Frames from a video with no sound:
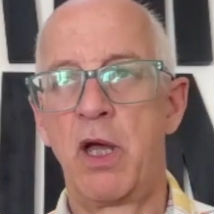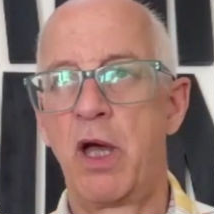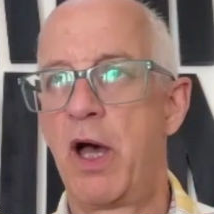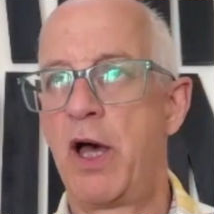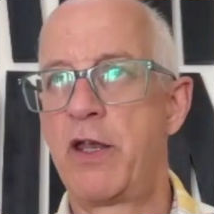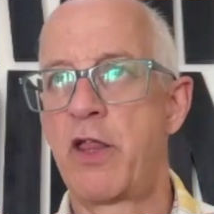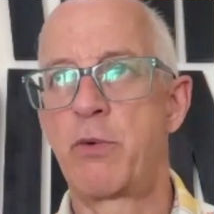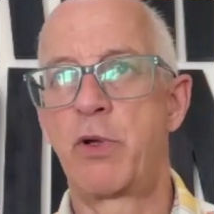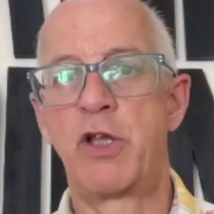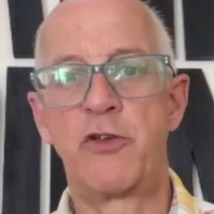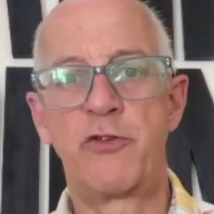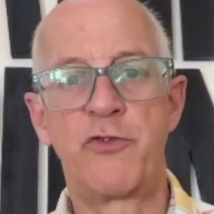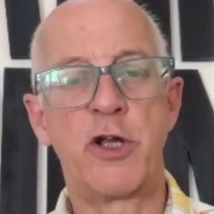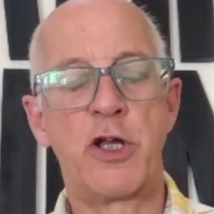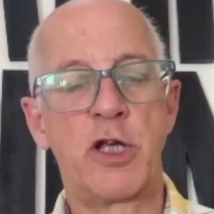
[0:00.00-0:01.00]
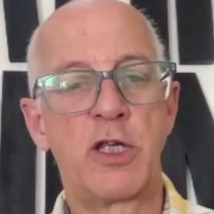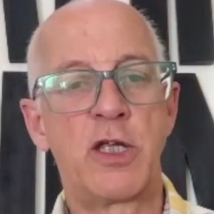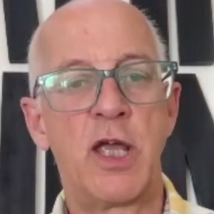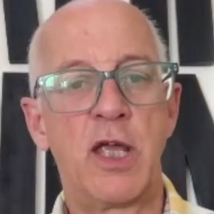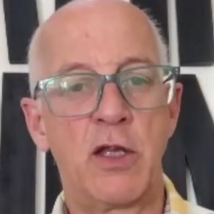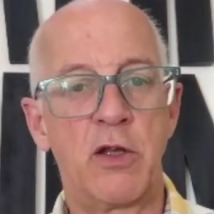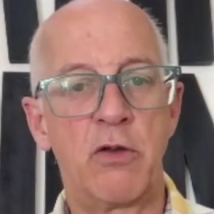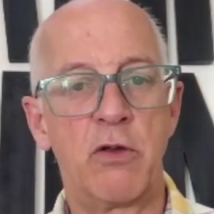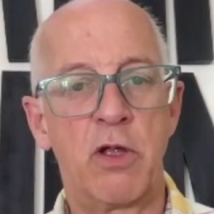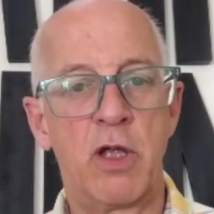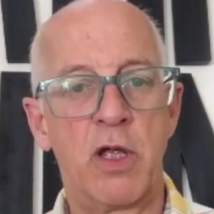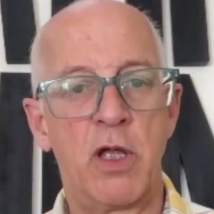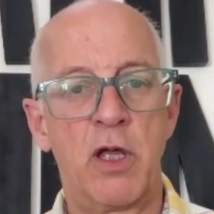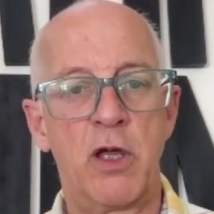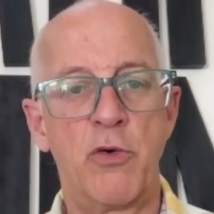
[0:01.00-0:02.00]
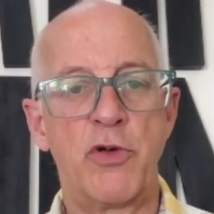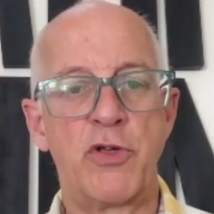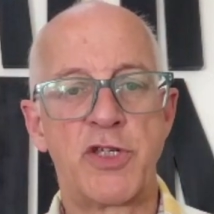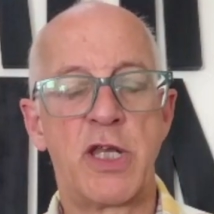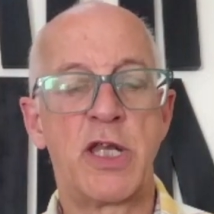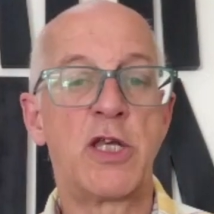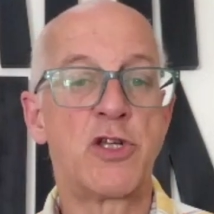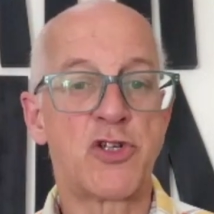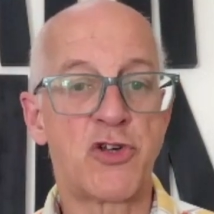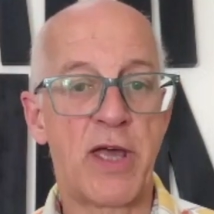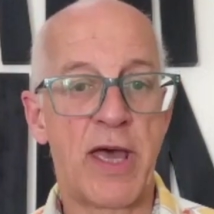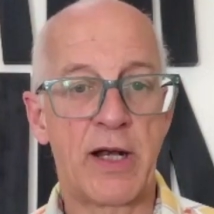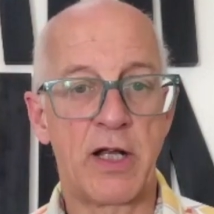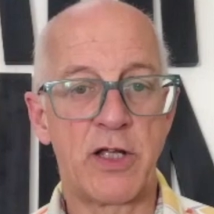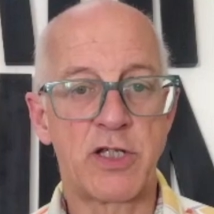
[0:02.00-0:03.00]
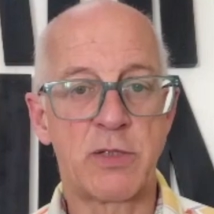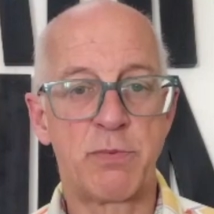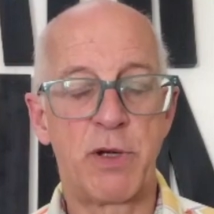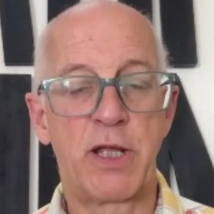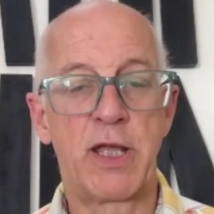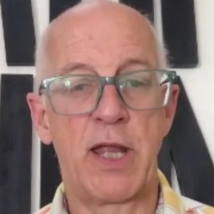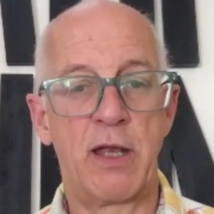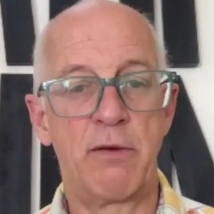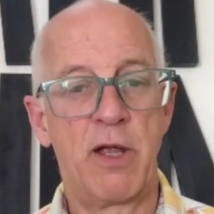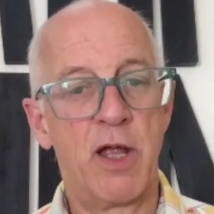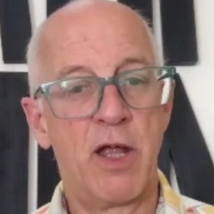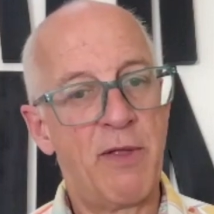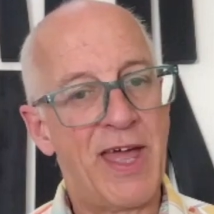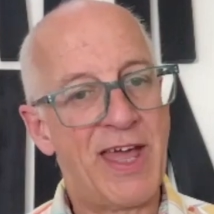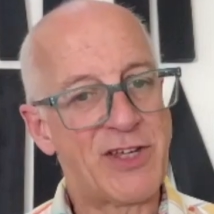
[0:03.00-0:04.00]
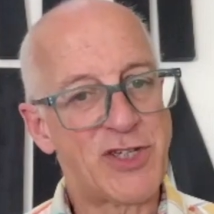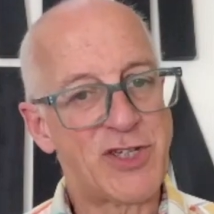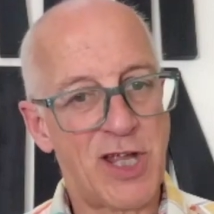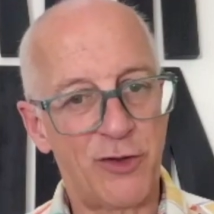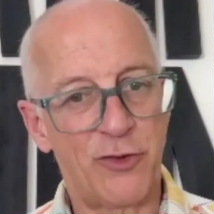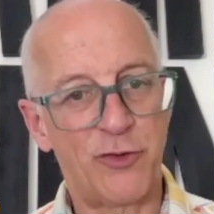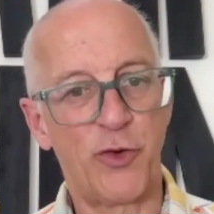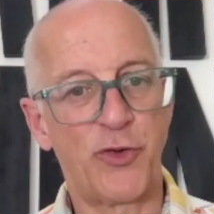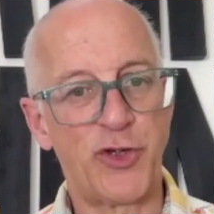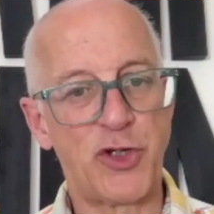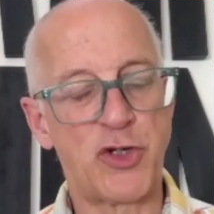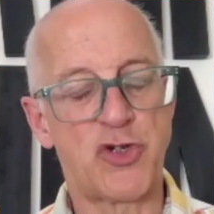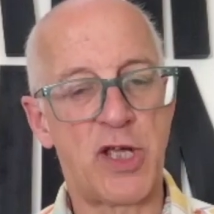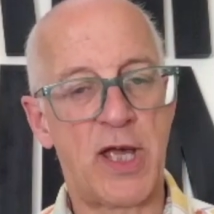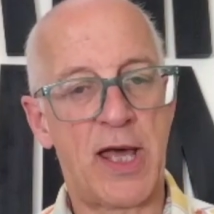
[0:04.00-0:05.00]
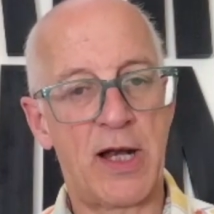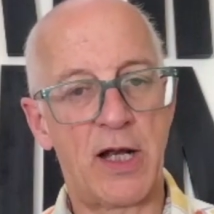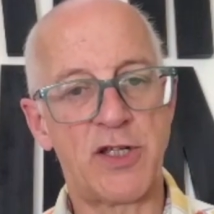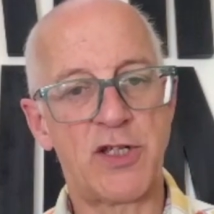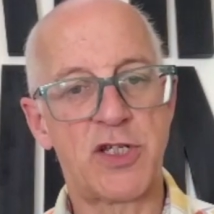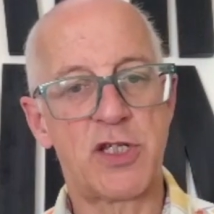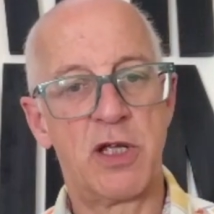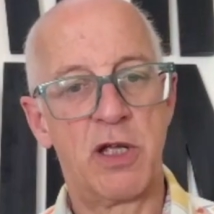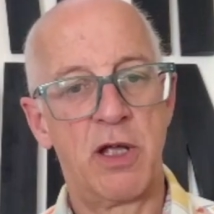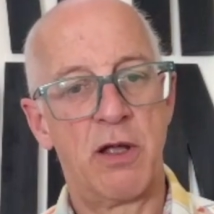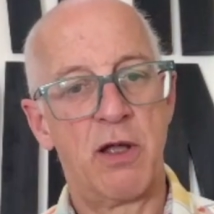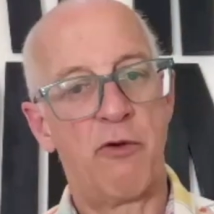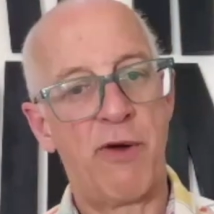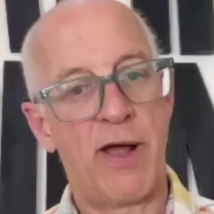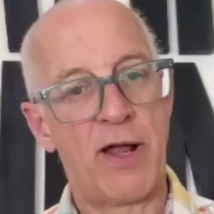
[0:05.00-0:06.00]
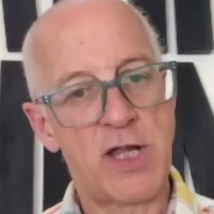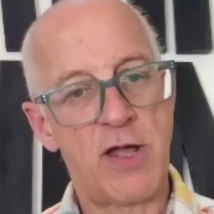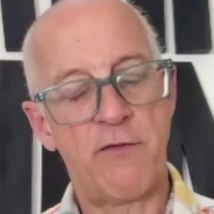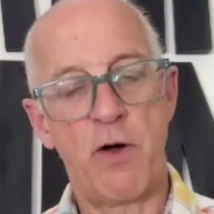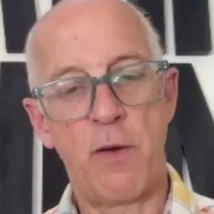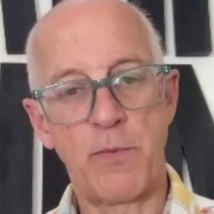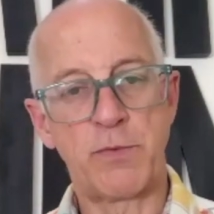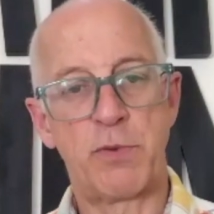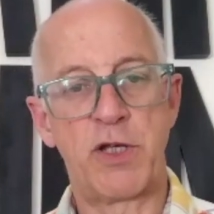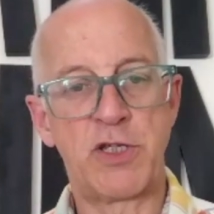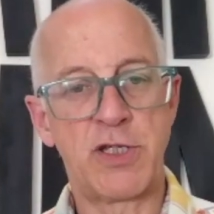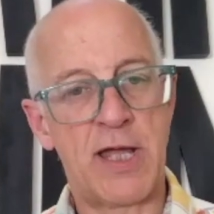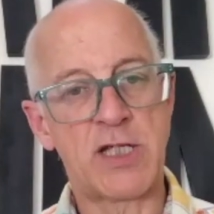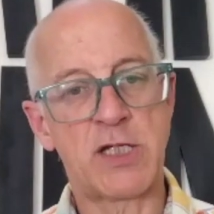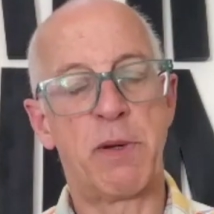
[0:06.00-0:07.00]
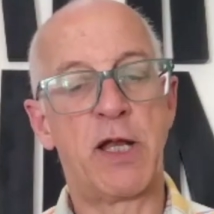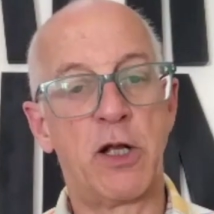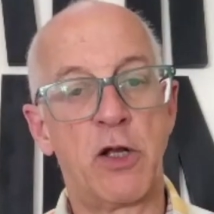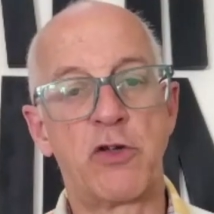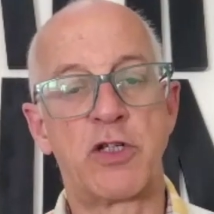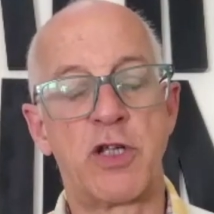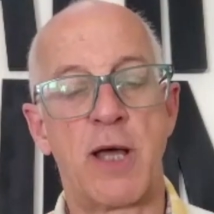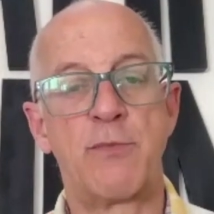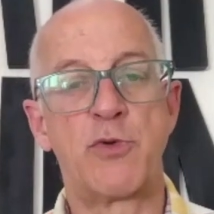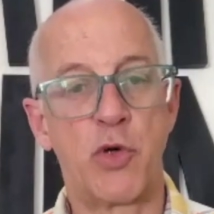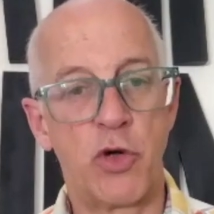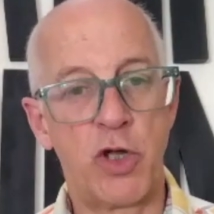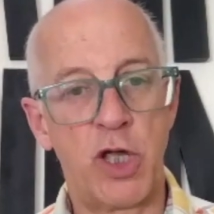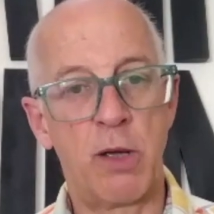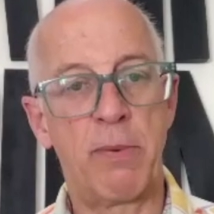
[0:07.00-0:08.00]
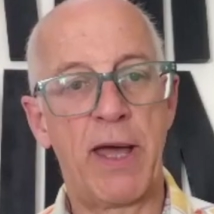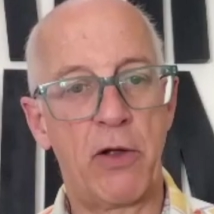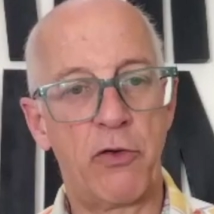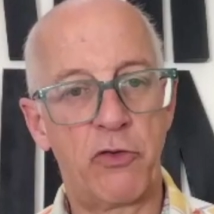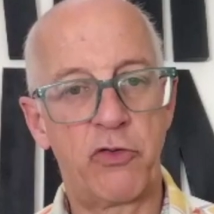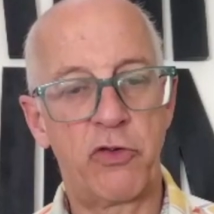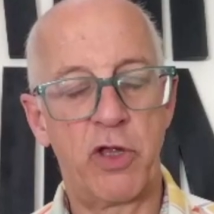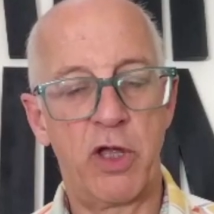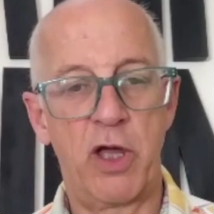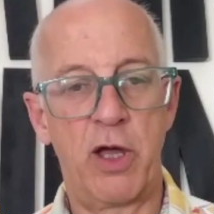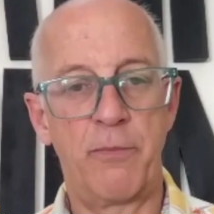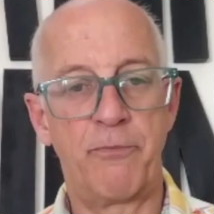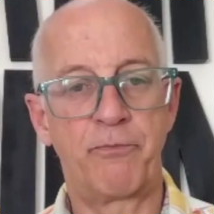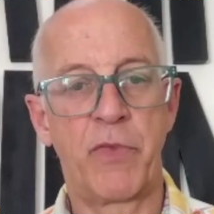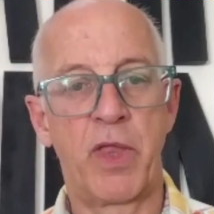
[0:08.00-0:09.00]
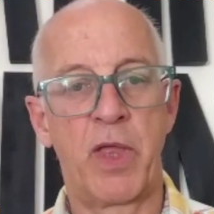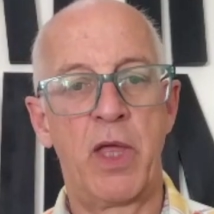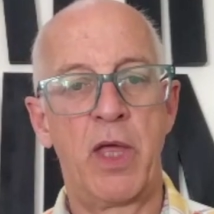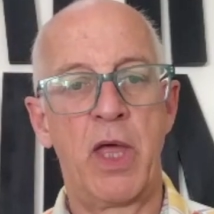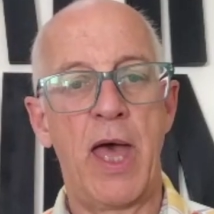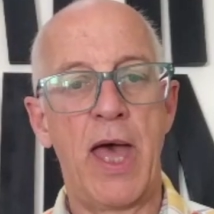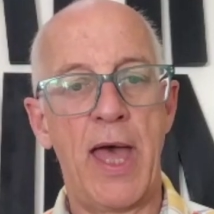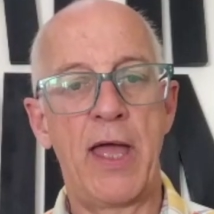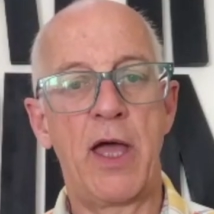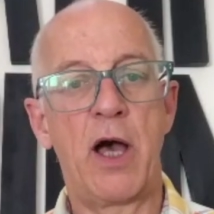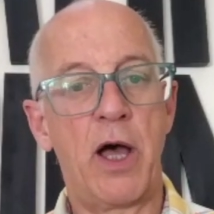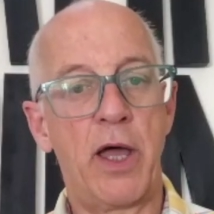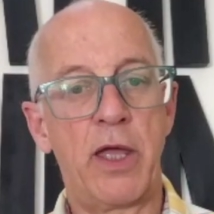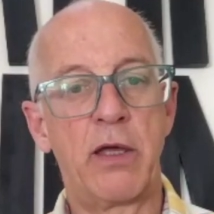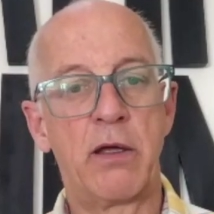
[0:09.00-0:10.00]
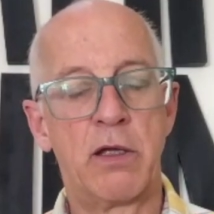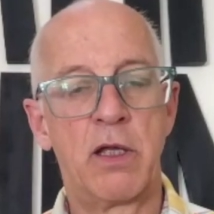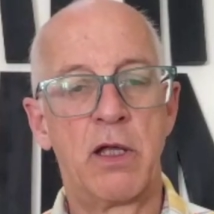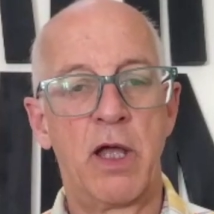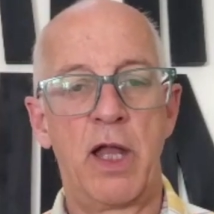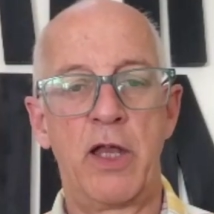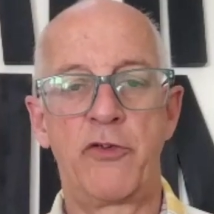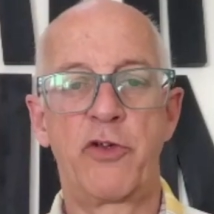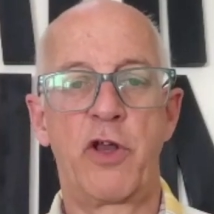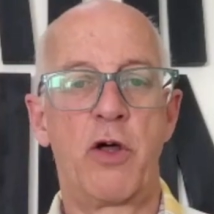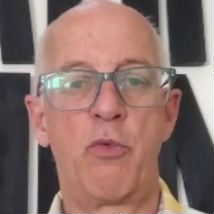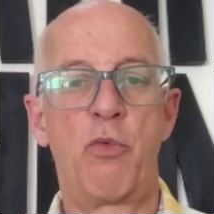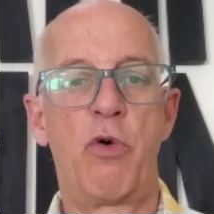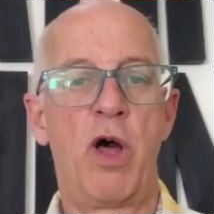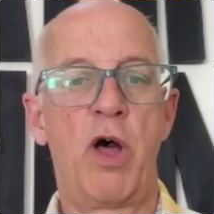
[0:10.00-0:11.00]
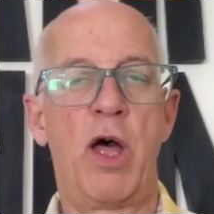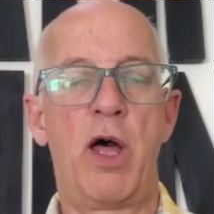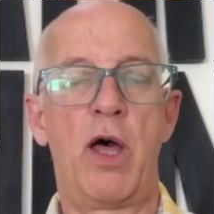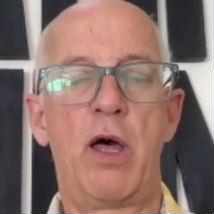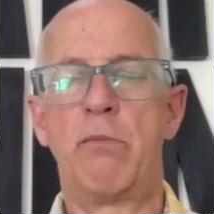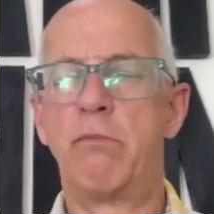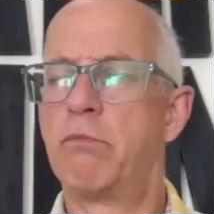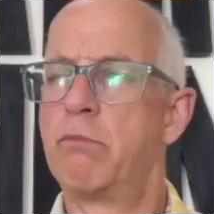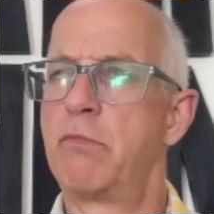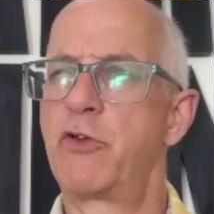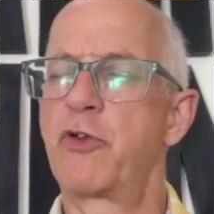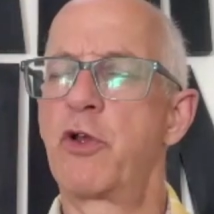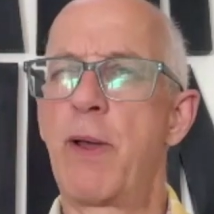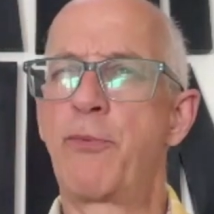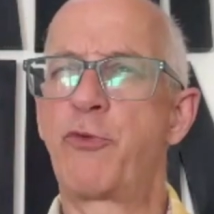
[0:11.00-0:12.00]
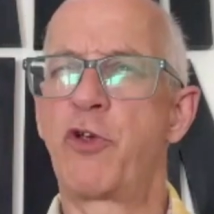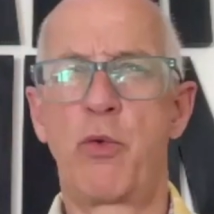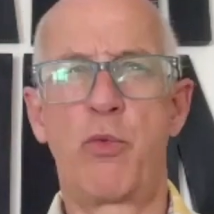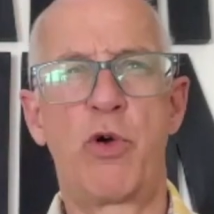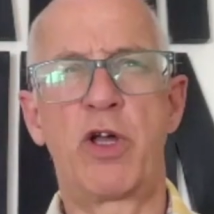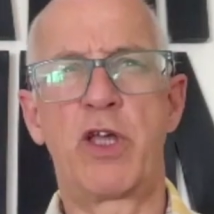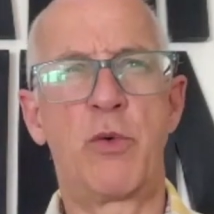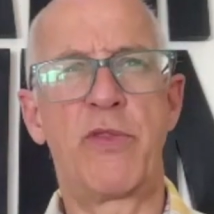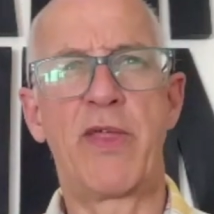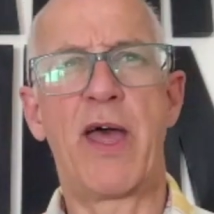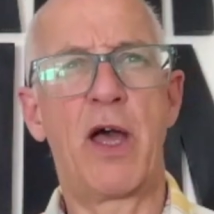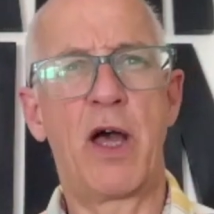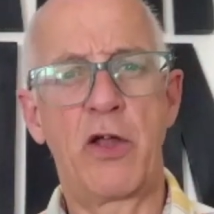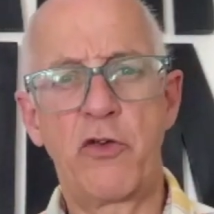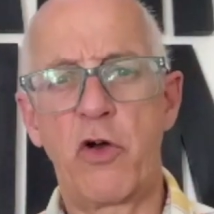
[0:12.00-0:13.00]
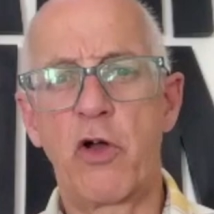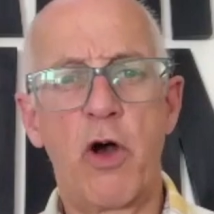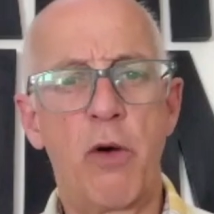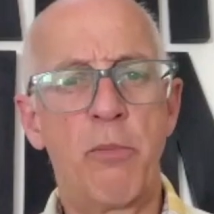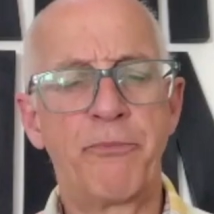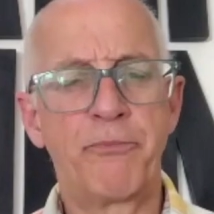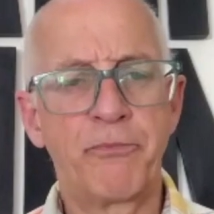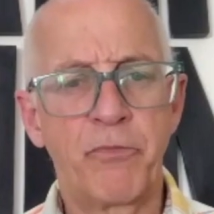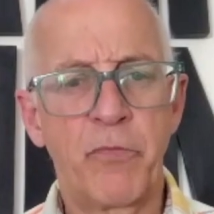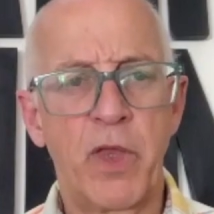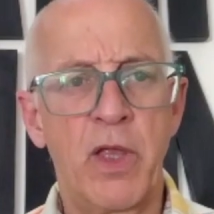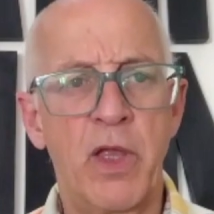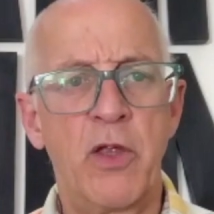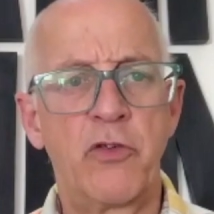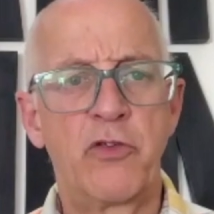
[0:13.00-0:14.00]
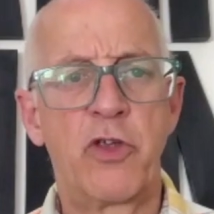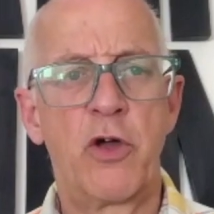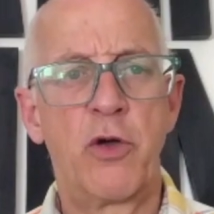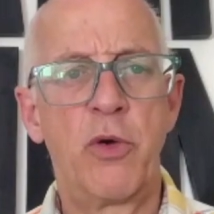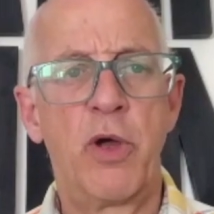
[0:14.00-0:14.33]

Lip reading: Another one is Vernon Keenan, who is an industry analyst, but again, Salesforce industry analyst, ran DevOps, but is now spending a lot of time talking about AI. And he's got a website, workingwithai.com. So